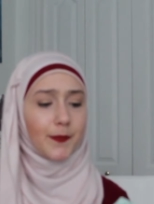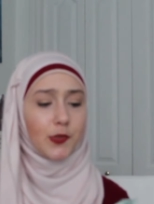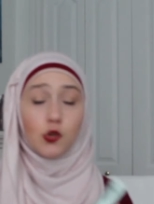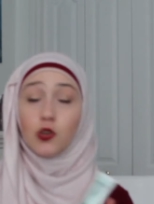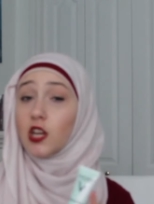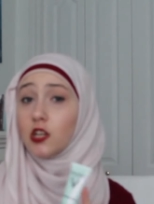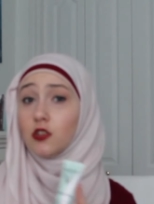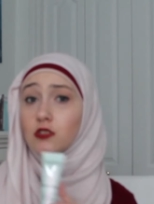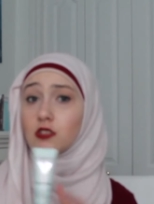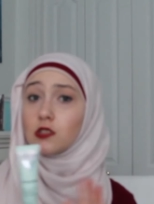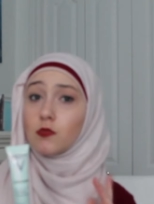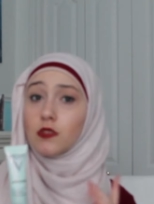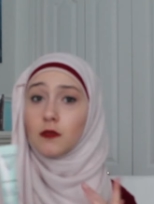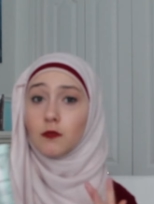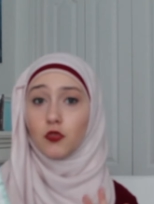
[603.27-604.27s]
You can use this
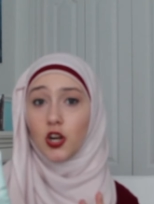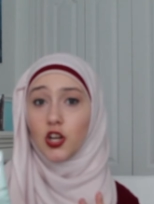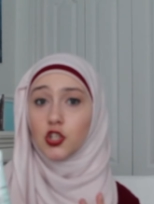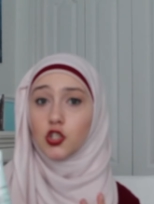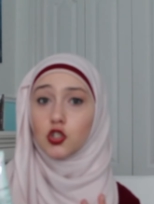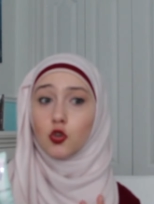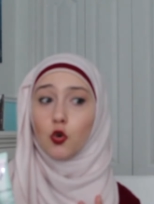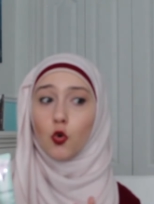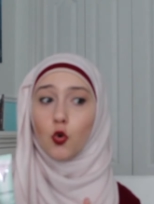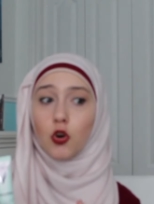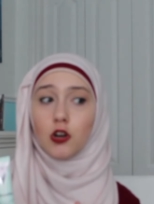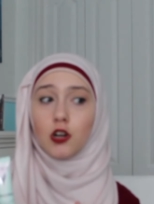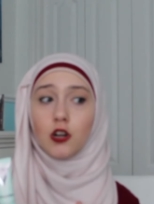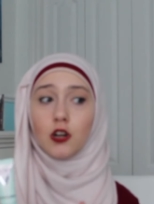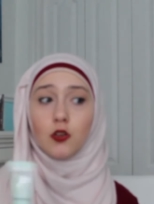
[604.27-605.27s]
with a brush
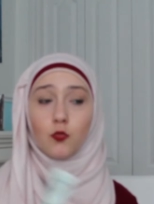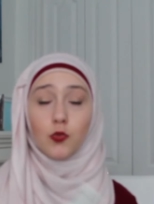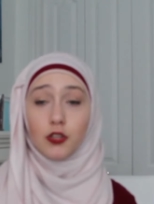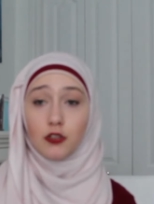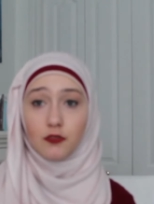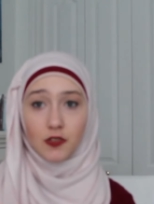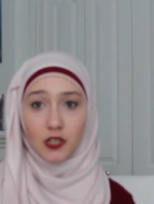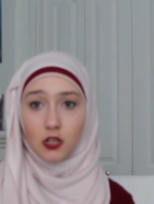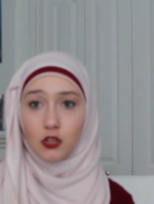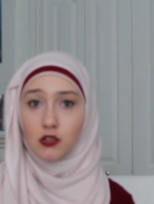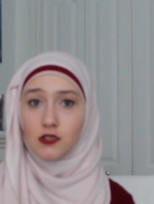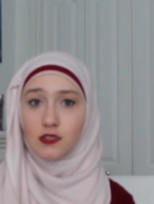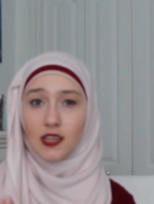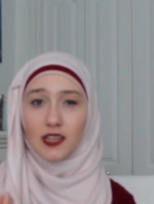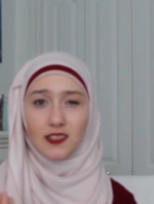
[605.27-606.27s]
or with your
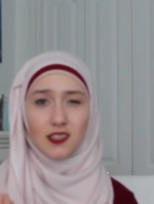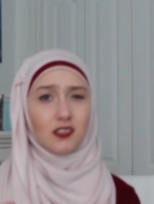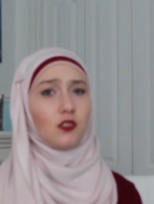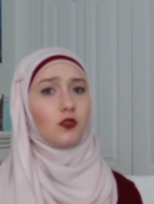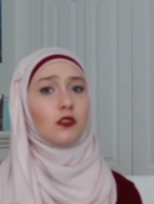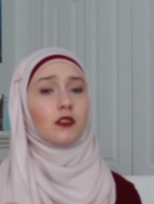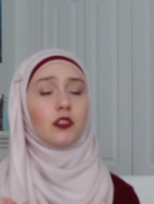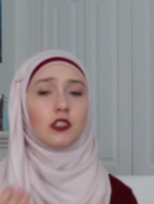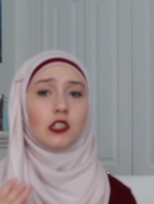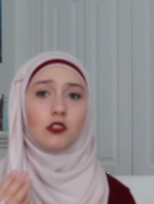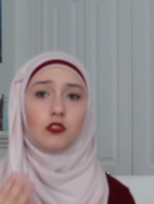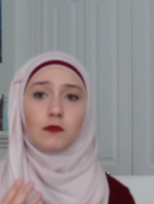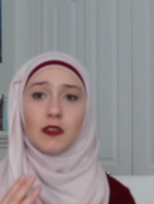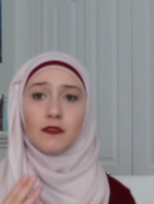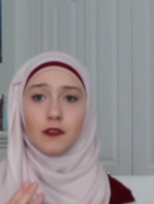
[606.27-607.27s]
fingers. I tend to
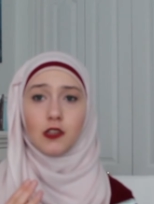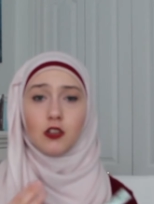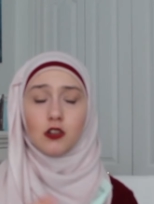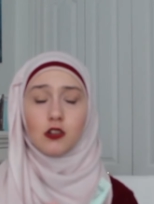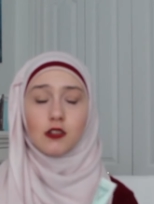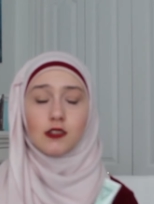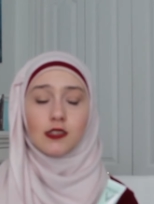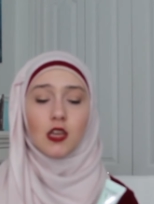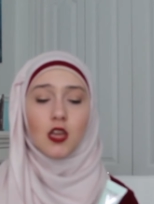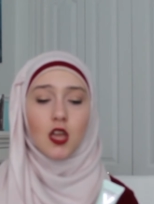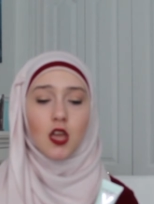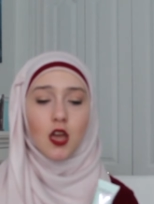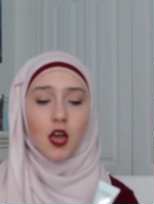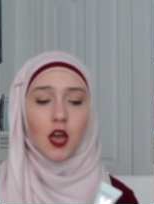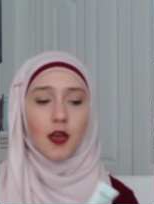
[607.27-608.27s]
use my fingers
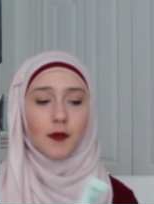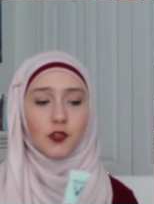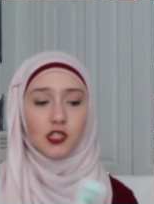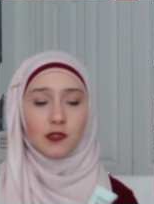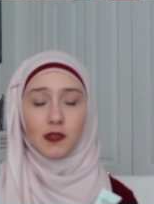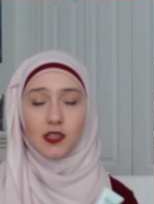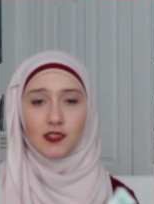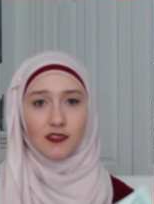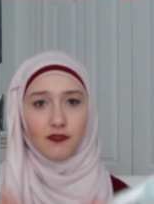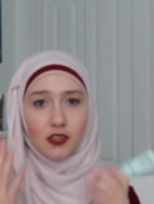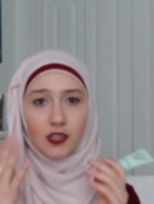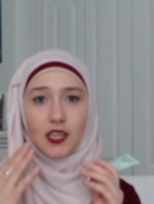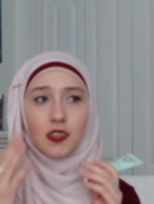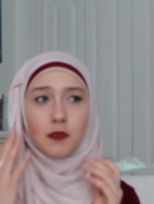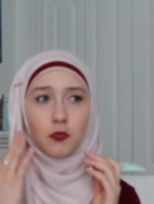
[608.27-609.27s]
just because I feel
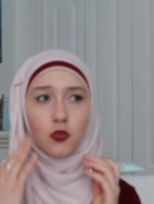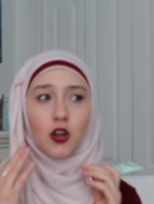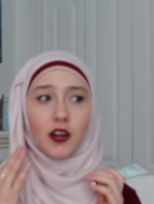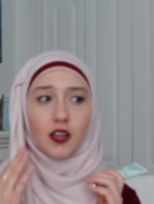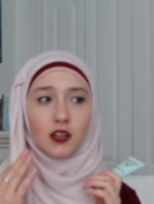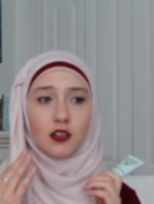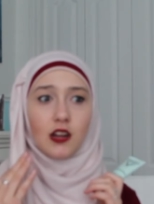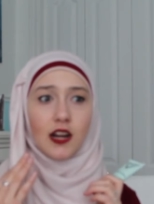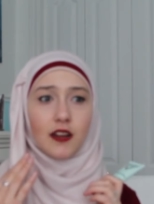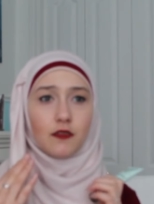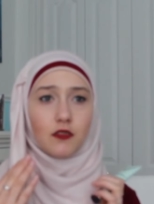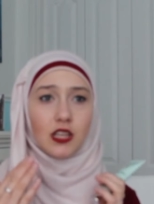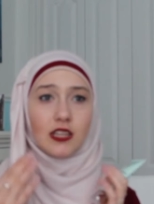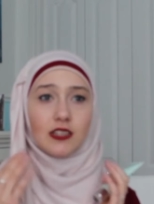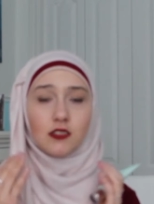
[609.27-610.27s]
like the product kind
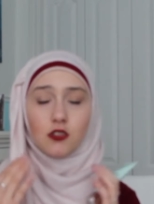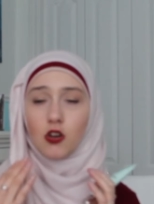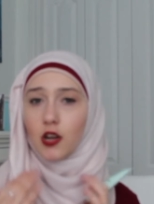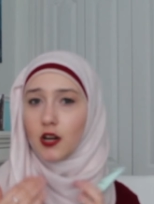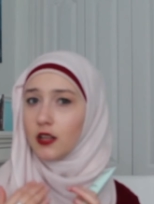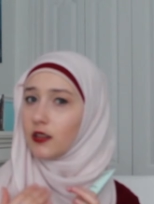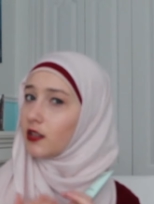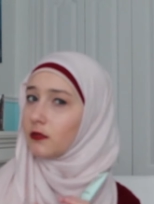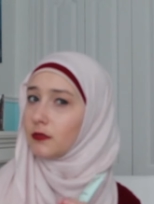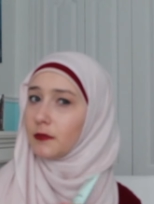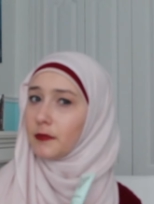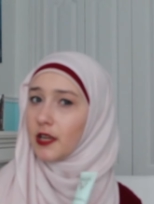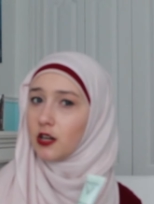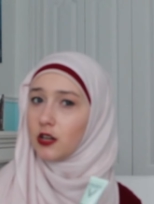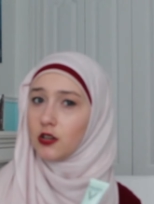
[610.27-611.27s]
of gets on a little bit
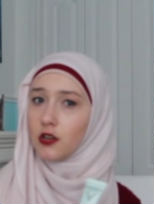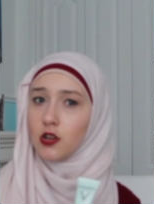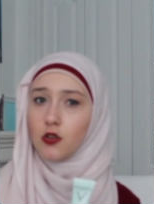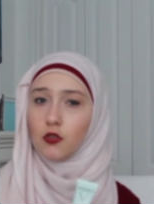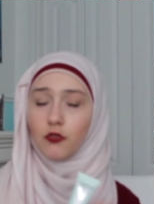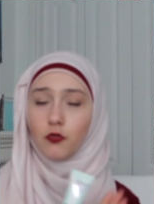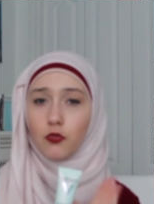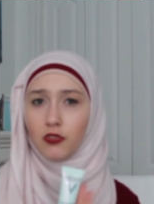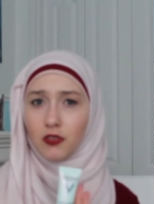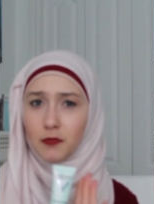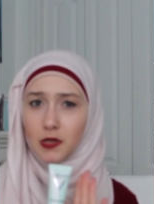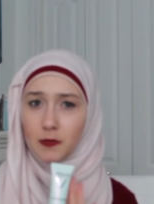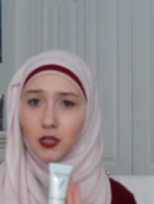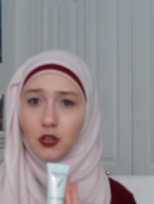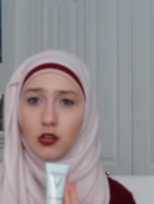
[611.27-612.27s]
better for
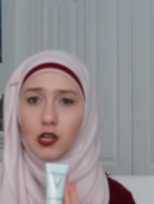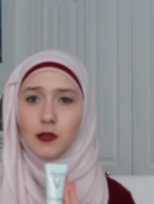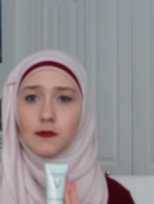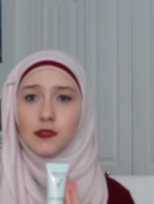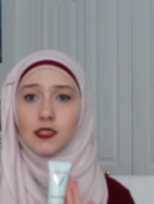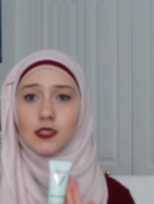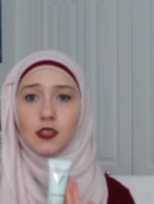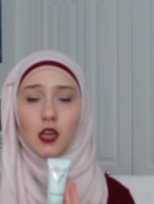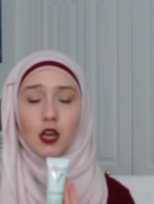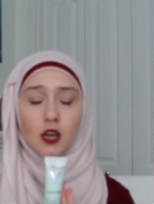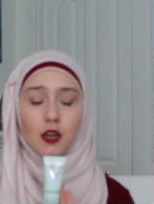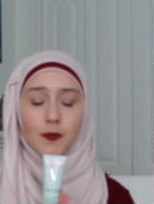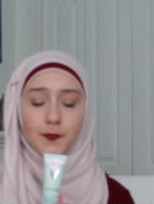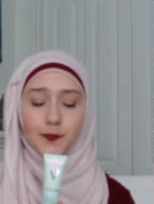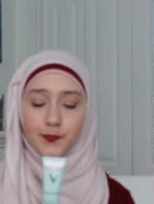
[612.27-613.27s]
BB creams.
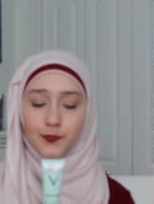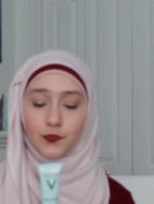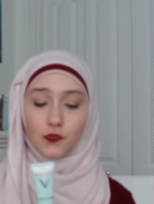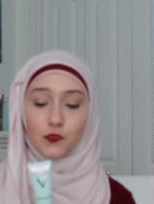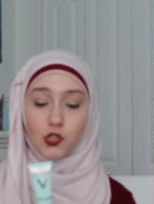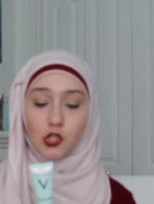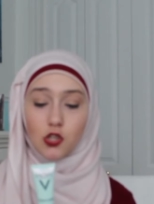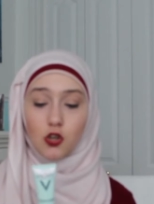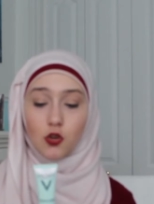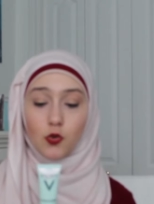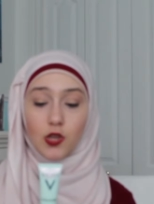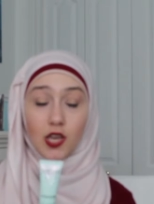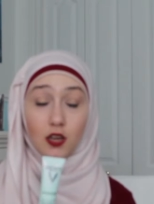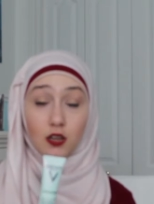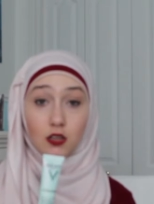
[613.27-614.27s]
So
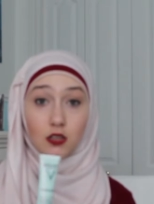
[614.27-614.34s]
yeah,